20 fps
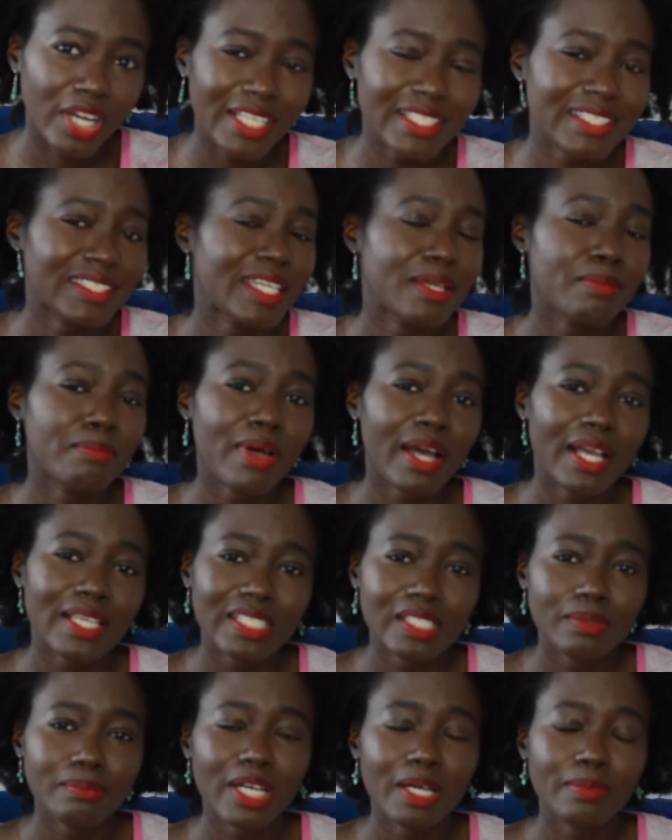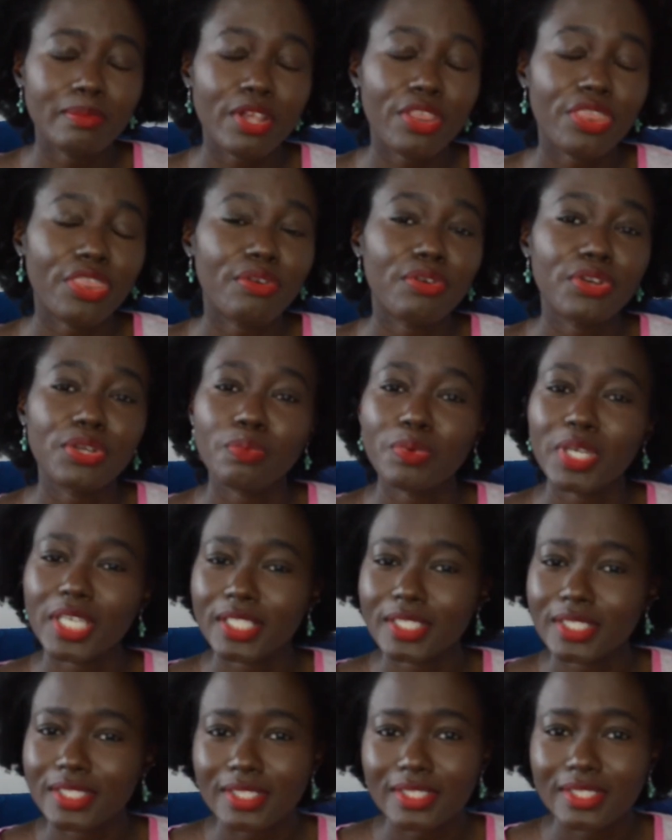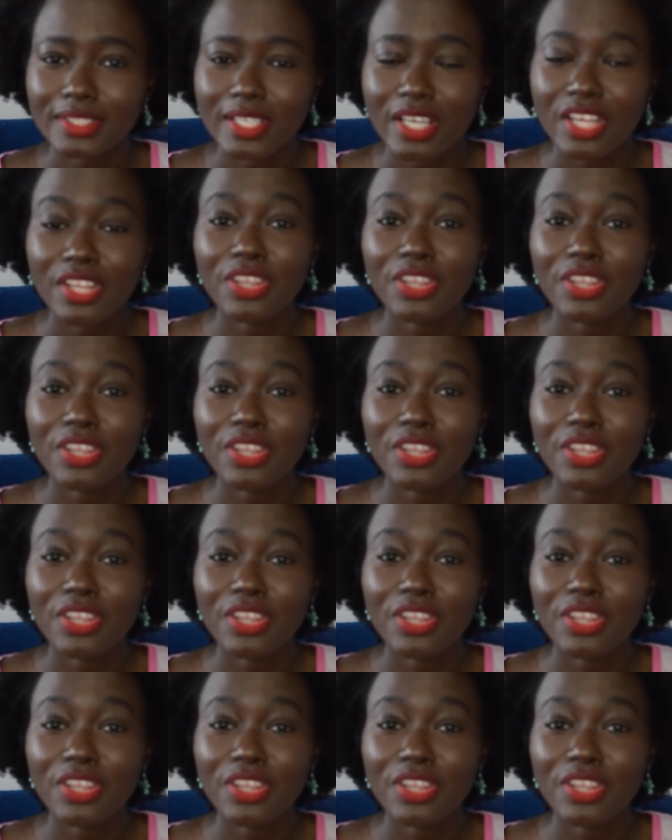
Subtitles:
I'd say maximum 3 weeks.